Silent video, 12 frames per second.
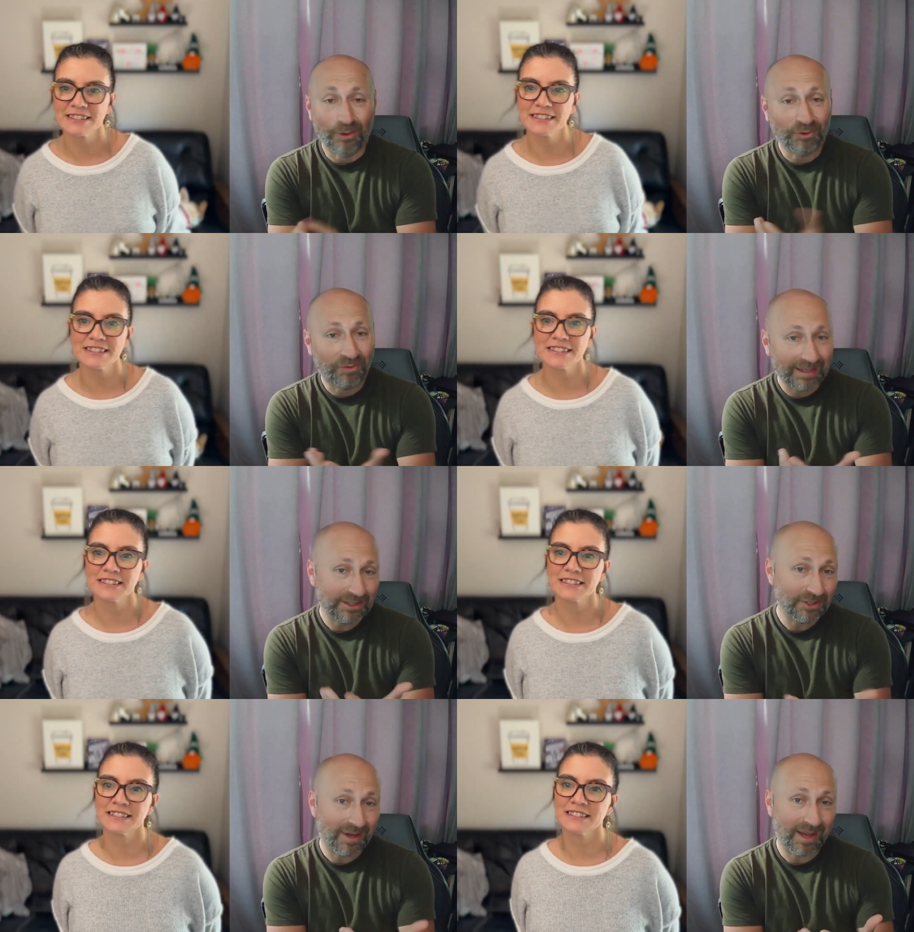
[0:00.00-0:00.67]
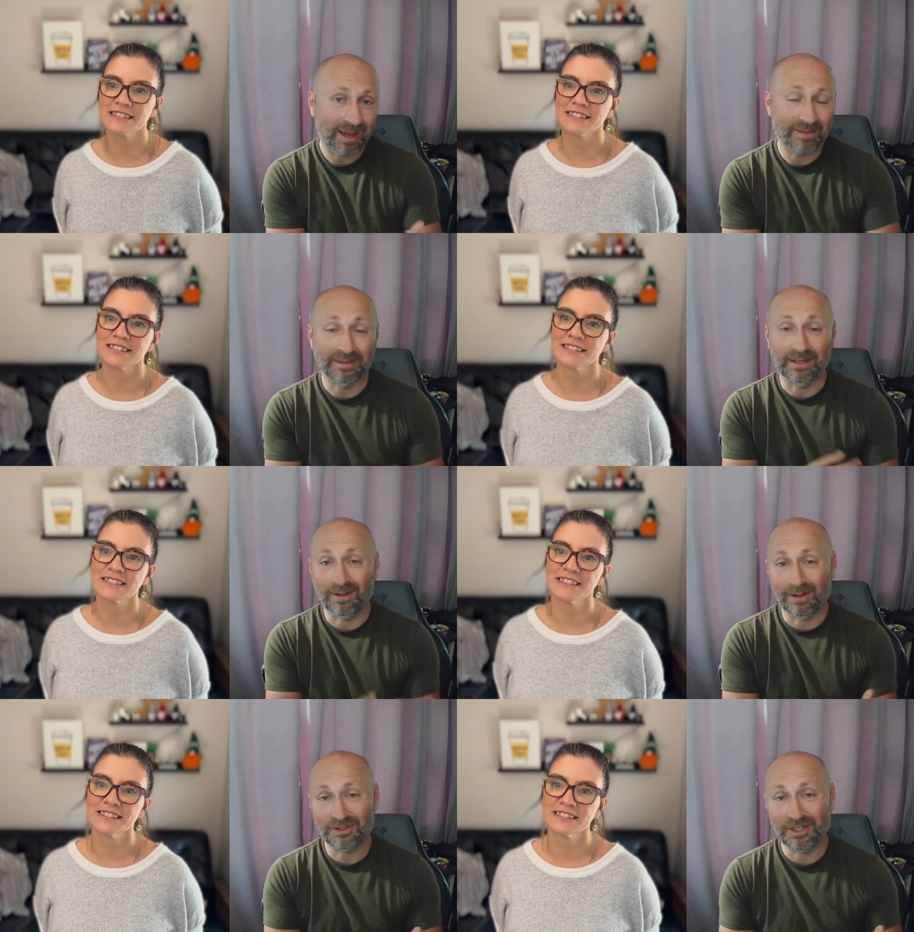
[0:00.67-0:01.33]
Speaker 1: Those things in your hand, the
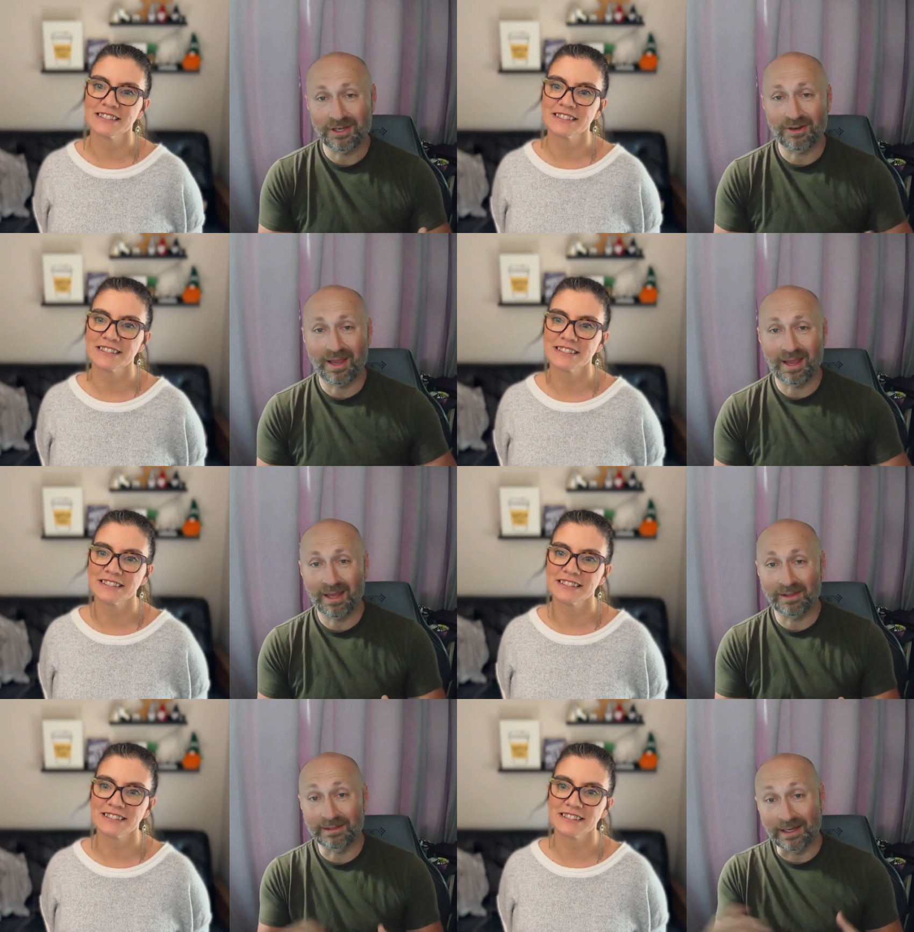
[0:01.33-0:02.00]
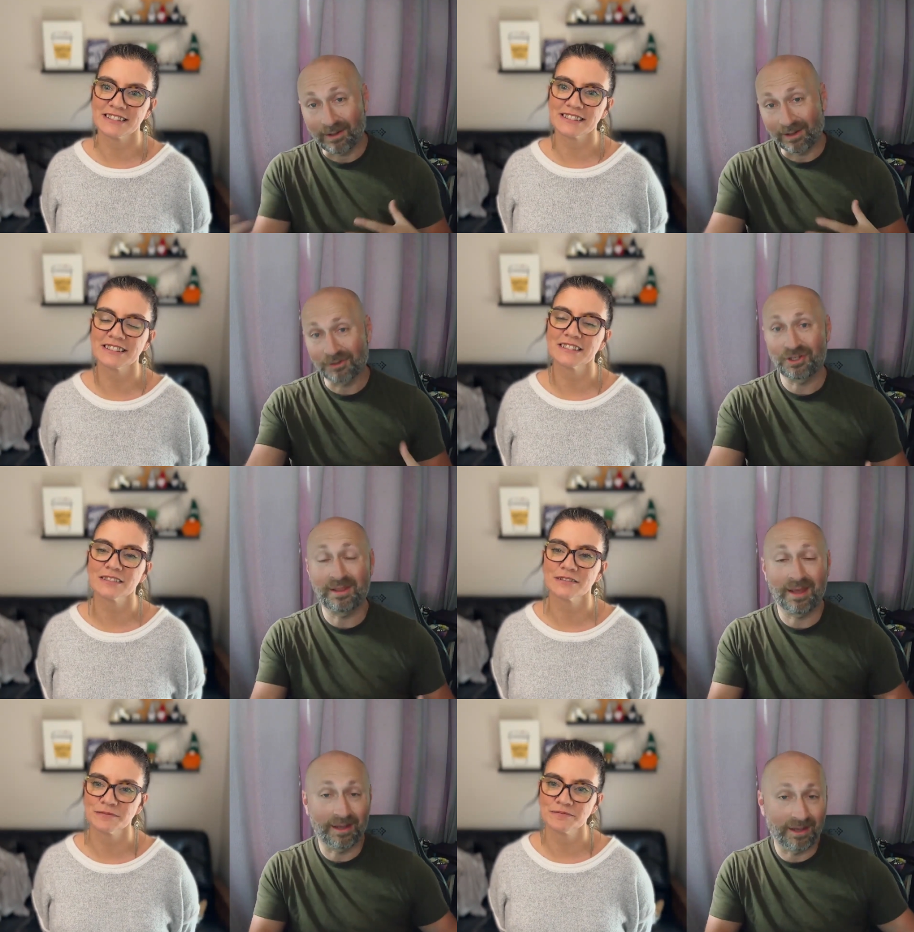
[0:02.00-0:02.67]
technology in your hand, the
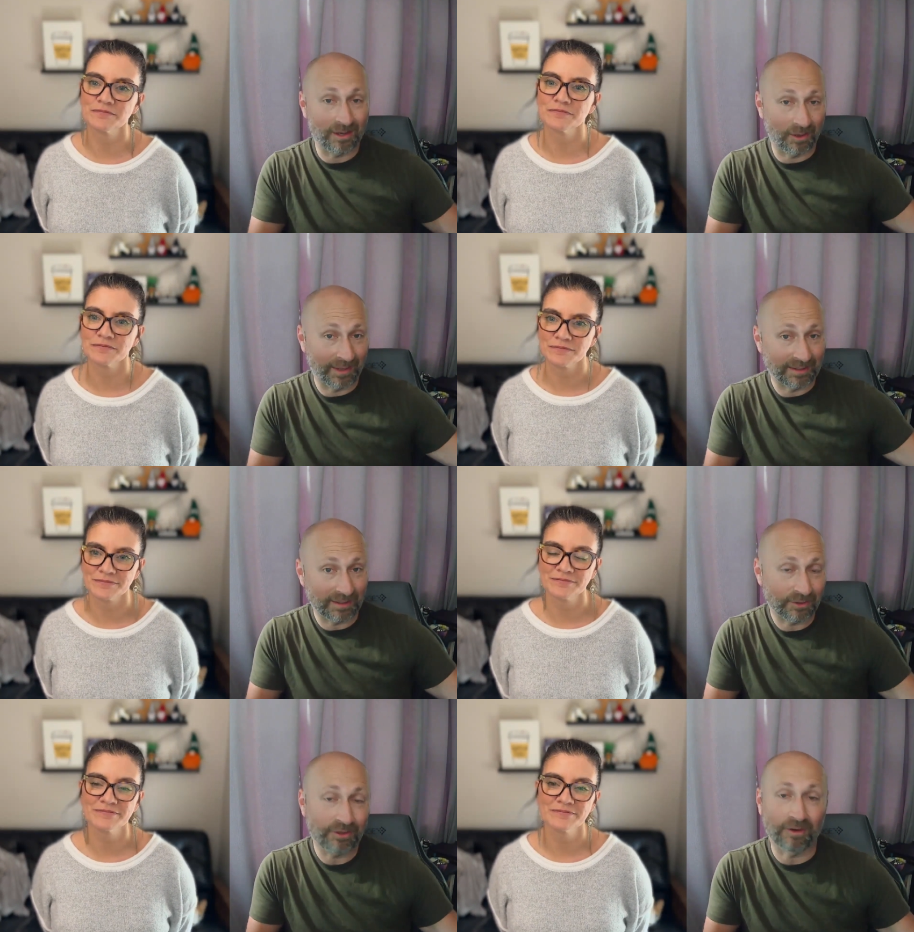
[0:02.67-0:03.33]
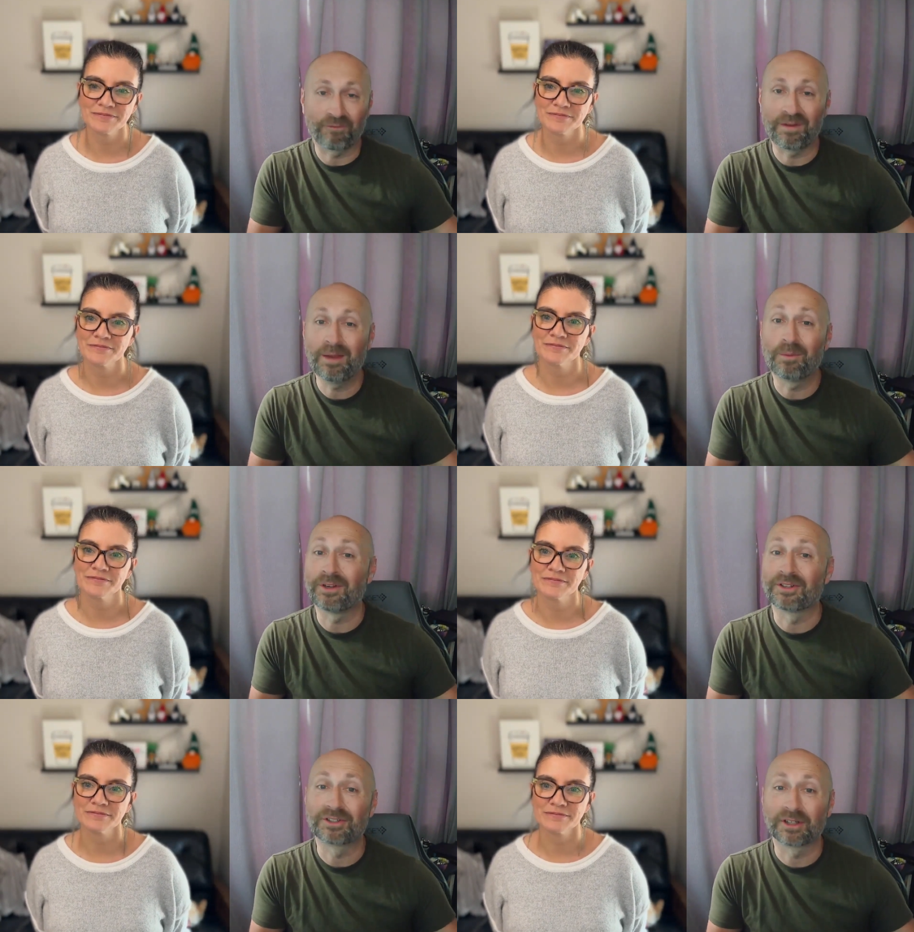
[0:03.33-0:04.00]
technology that you know that's under your feet
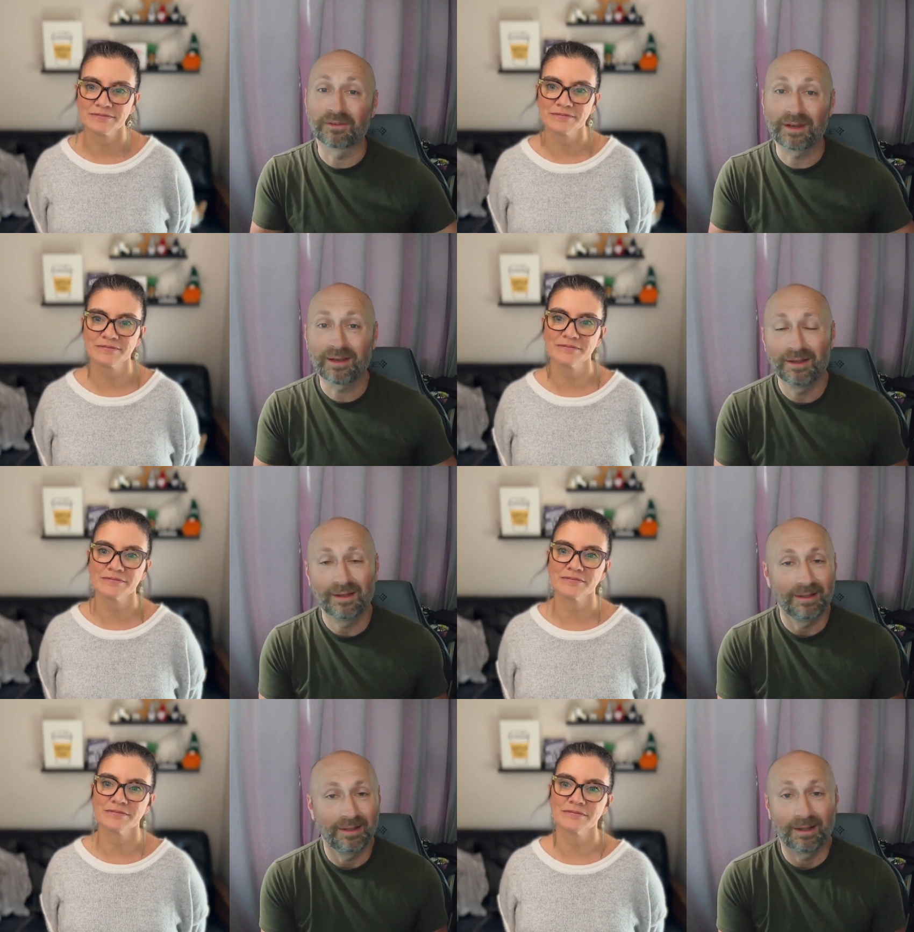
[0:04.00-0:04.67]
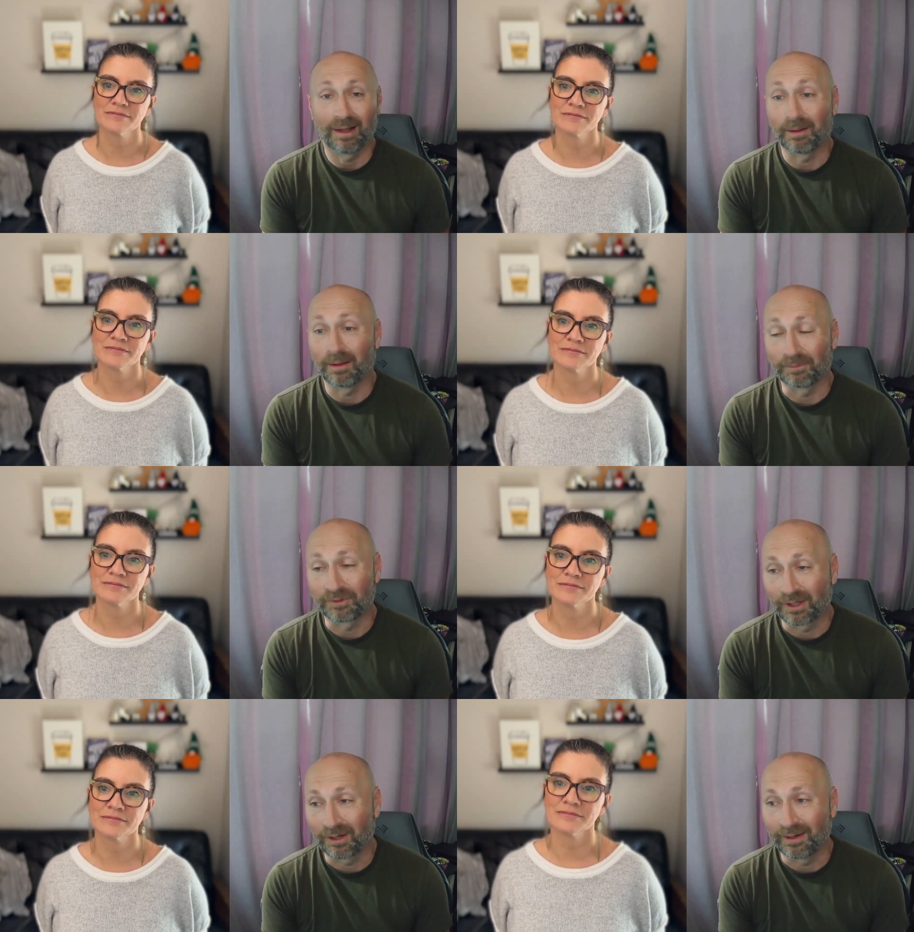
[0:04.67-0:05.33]
when you're surfing. I'm
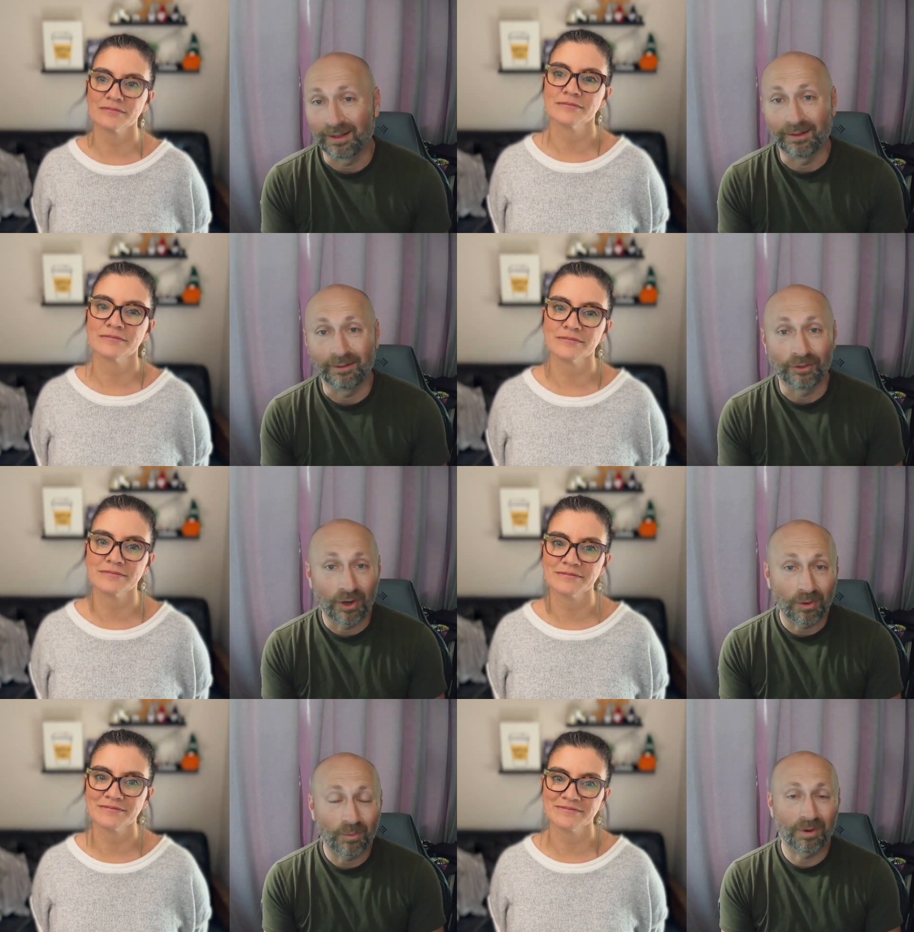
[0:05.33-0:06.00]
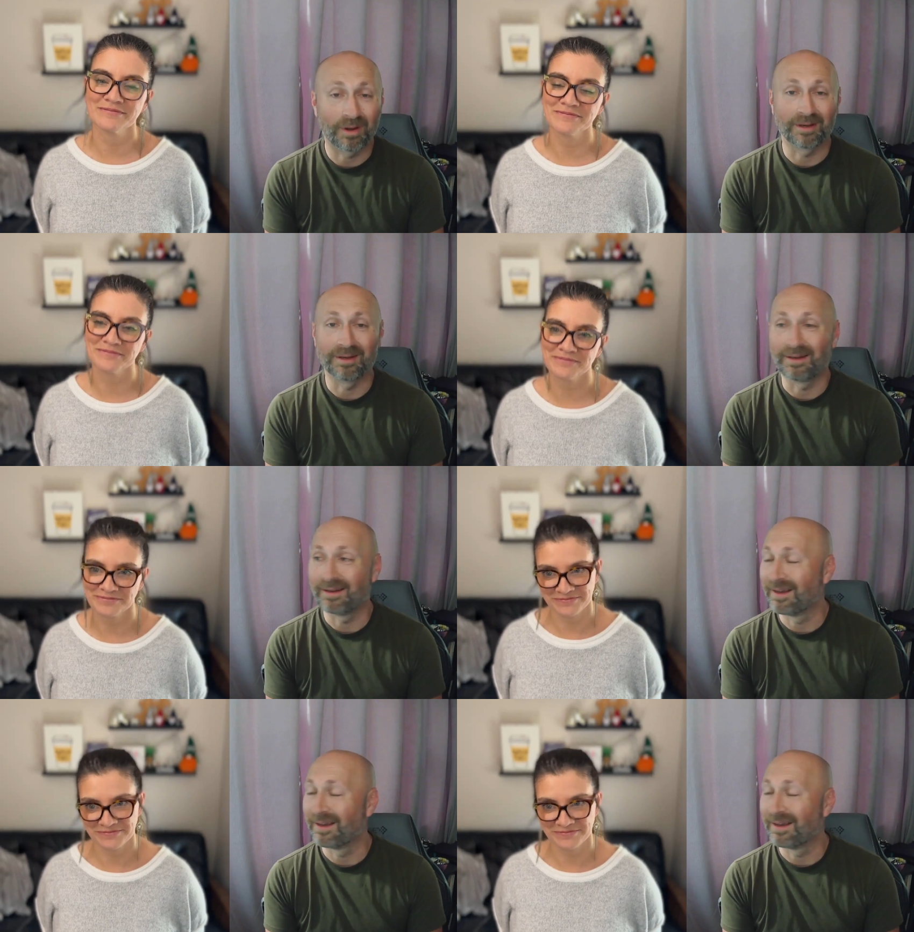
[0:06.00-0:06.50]
sorry, uh, no one,